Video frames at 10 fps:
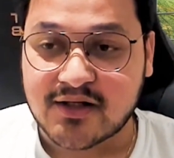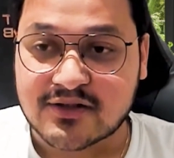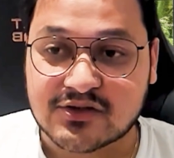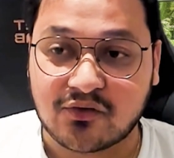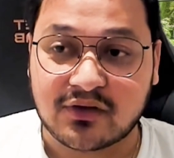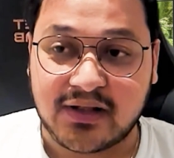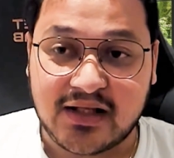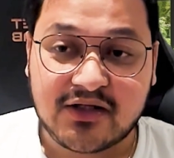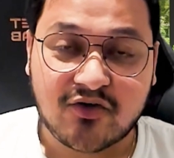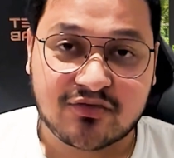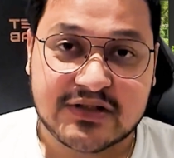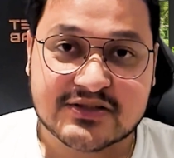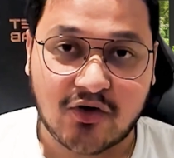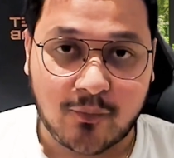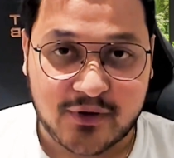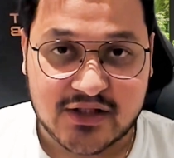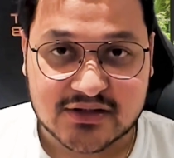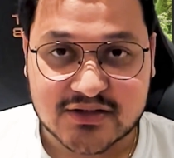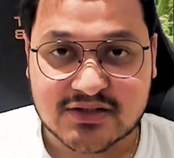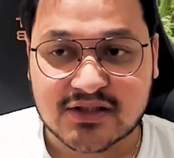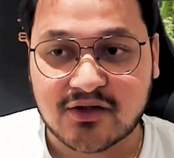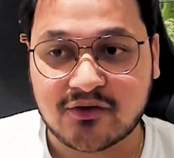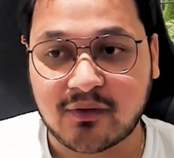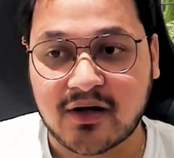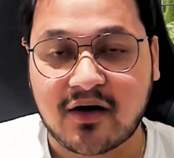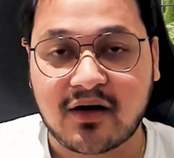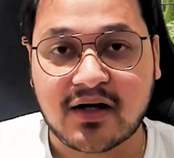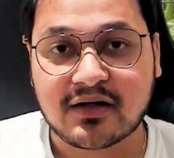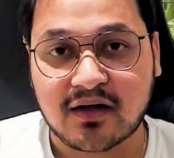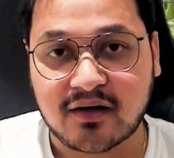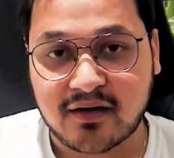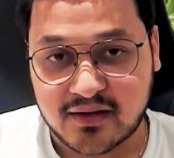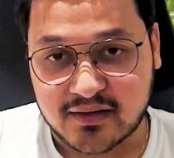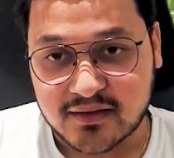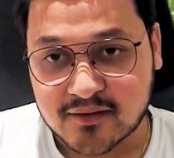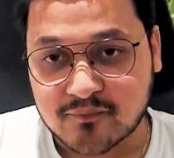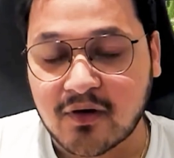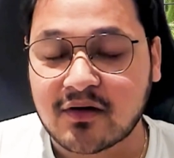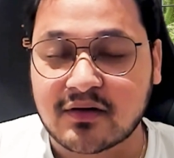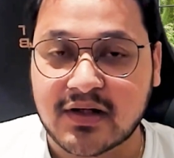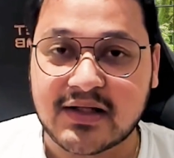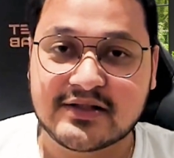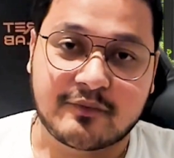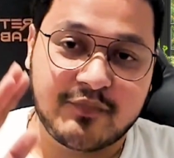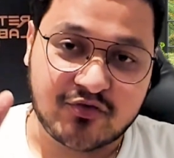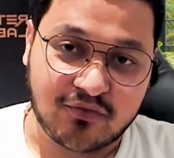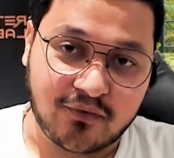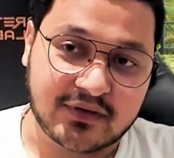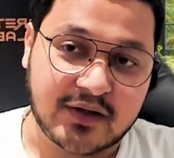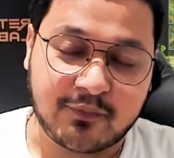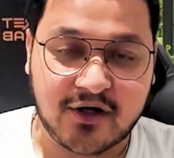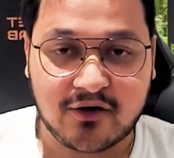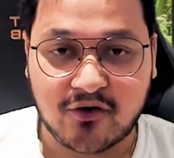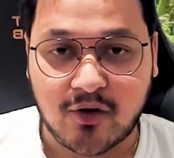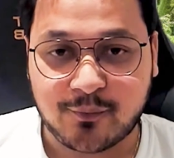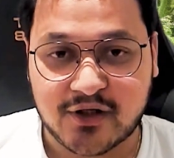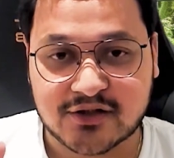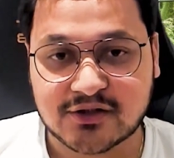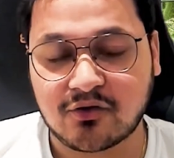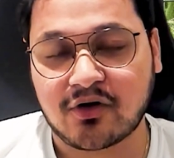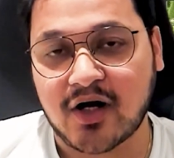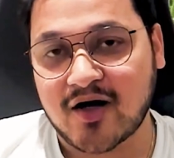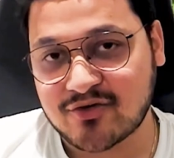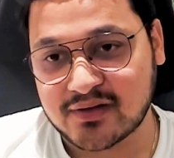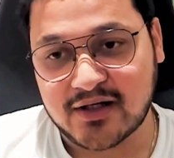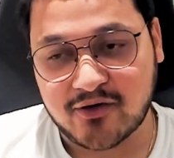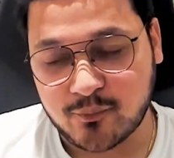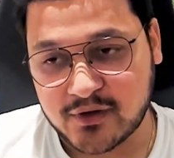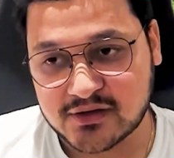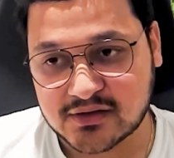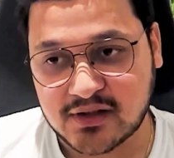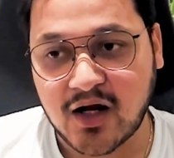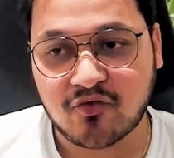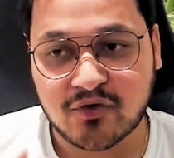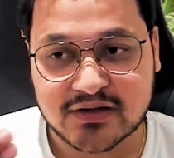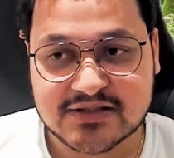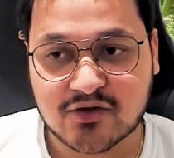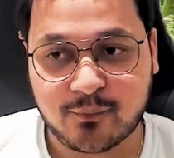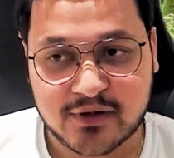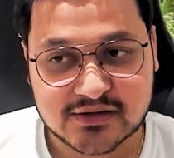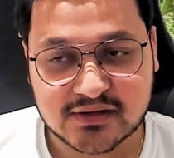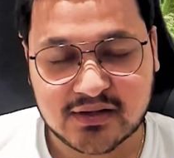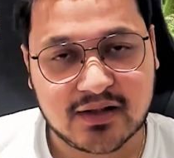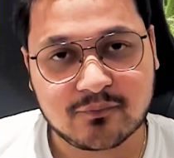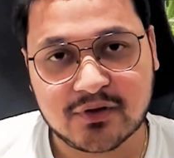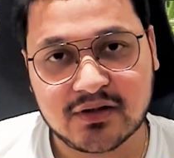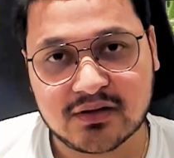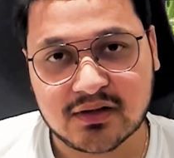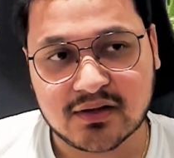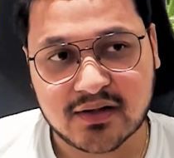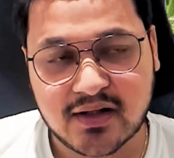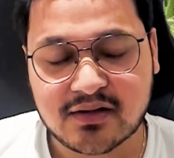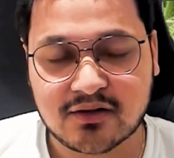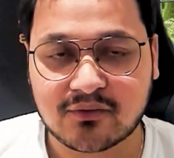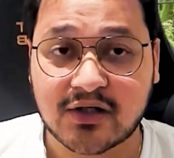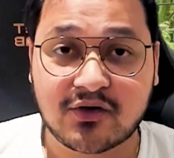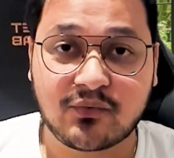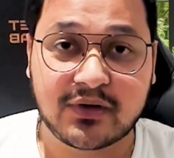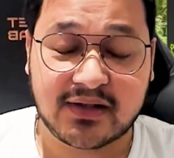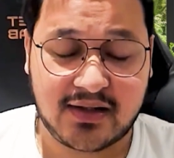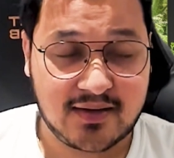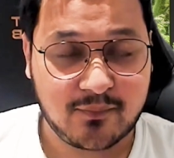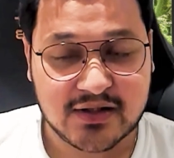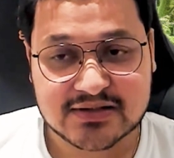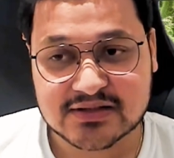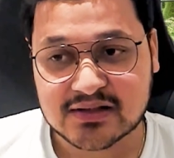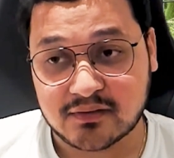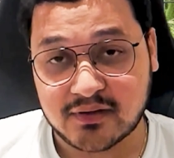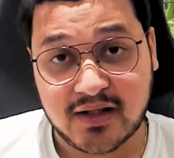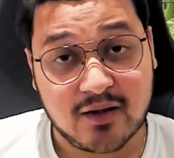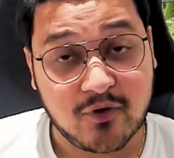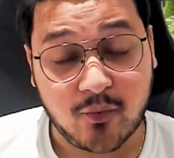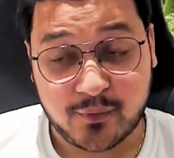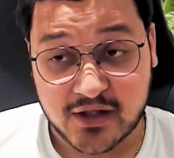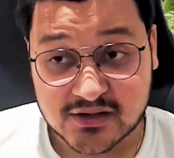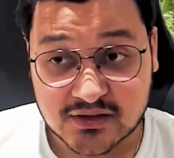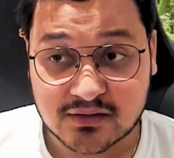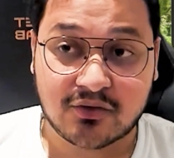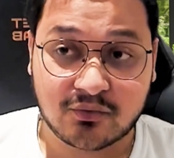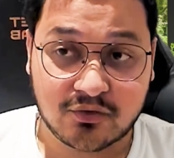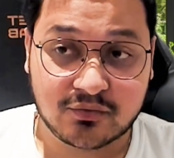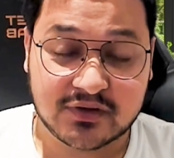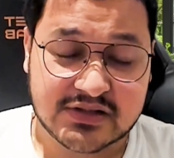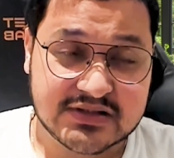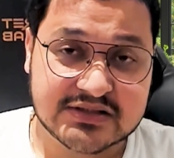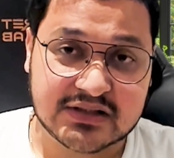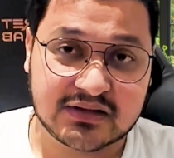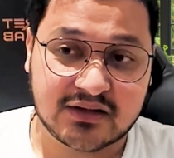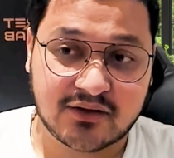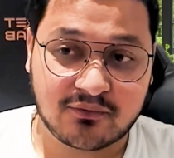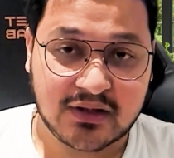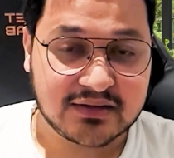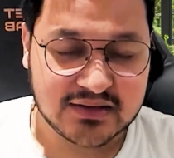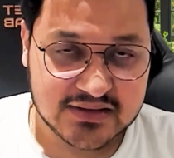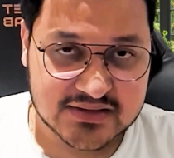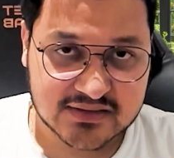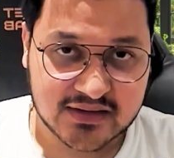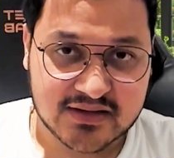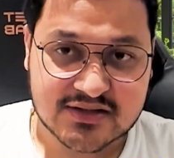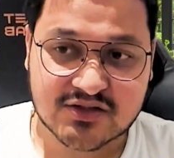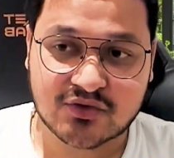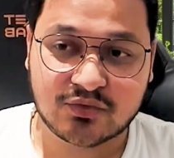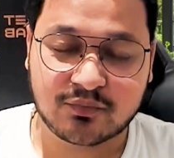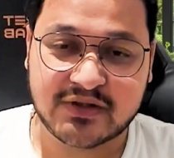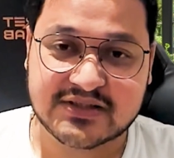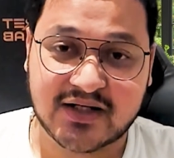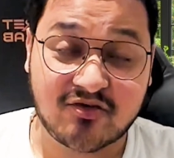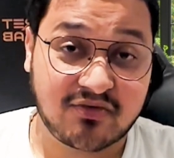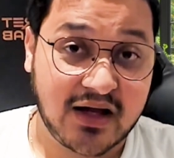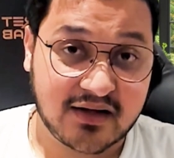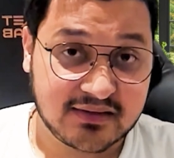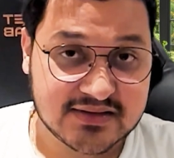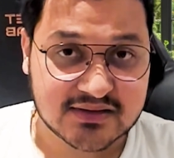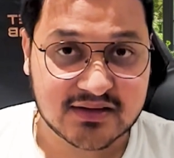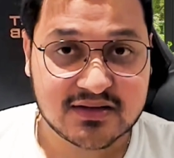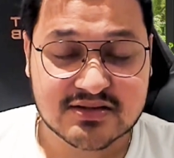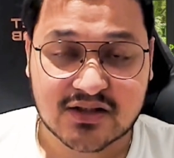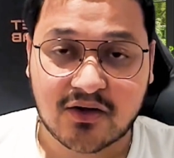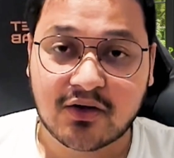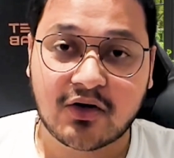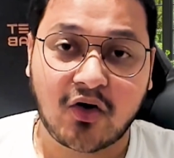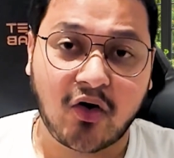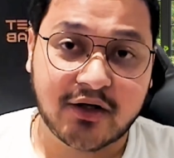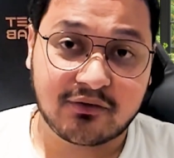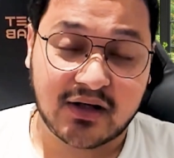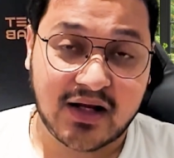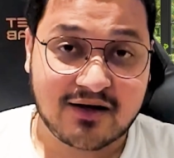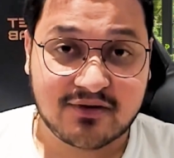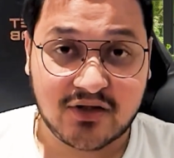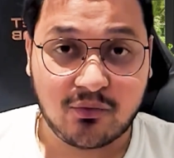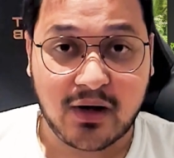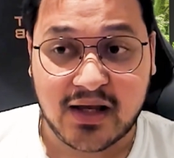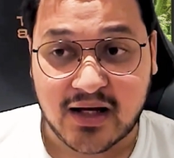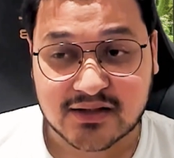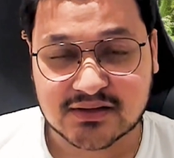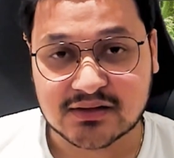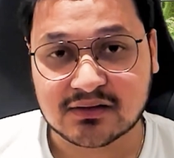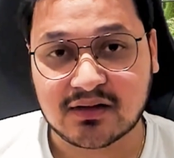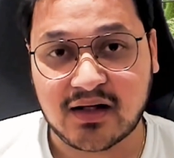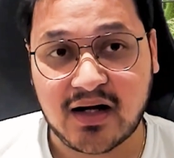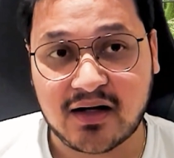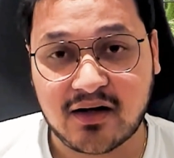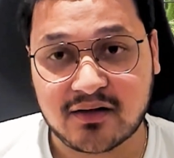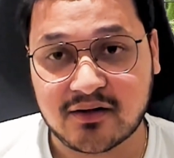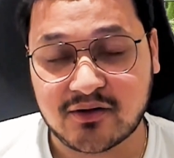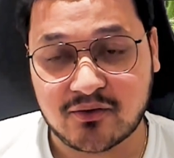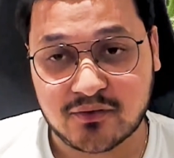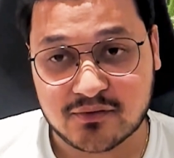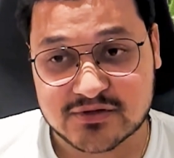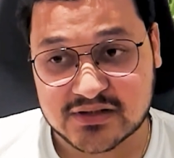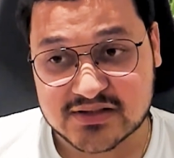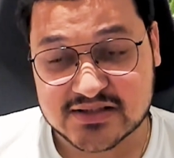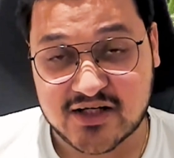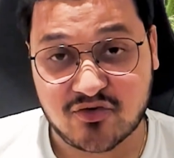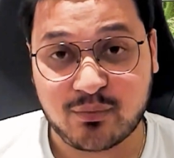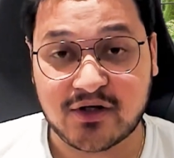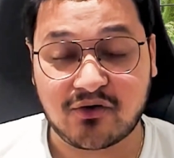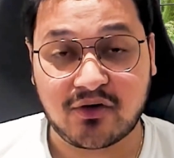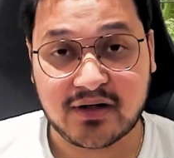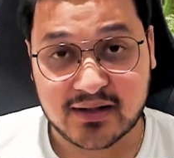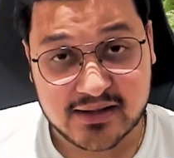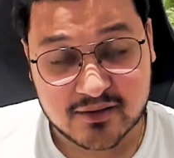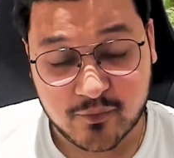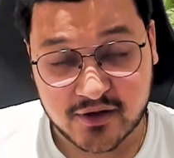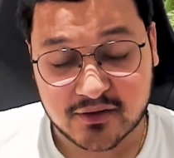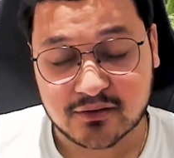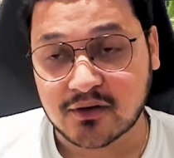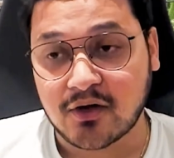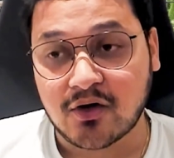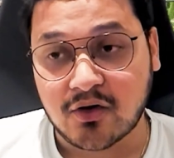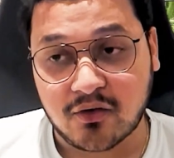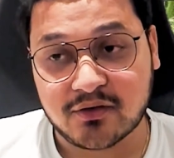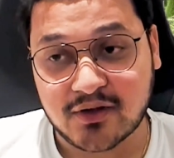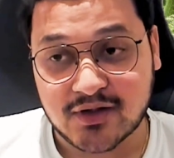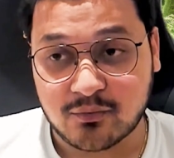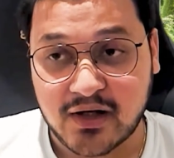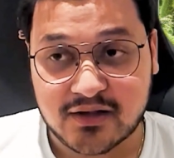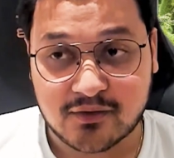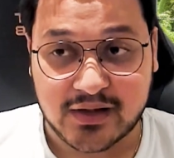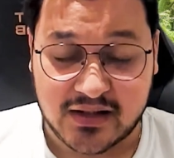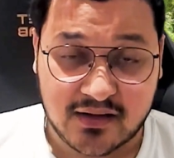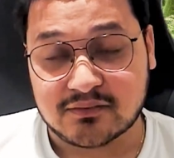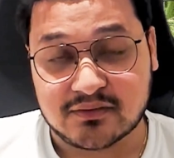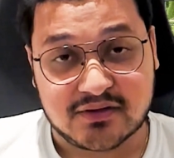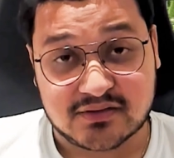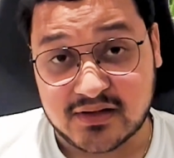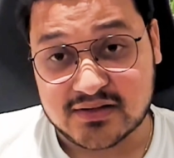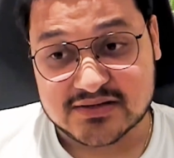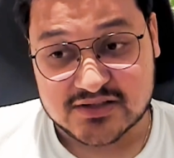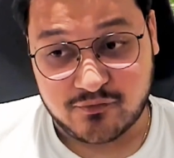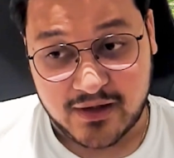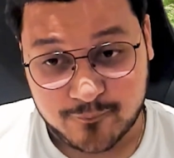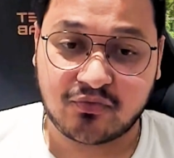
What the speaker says: So on any of these operations, you can run a trigger either before that particular operation or after that operation. How would these operation can be run? You can do an Apex DML operation to do these, to run these triggers, to basically fire these triggers, or you can have a UI action and, using the save button or a delete button on the UI, you can the triggers as well.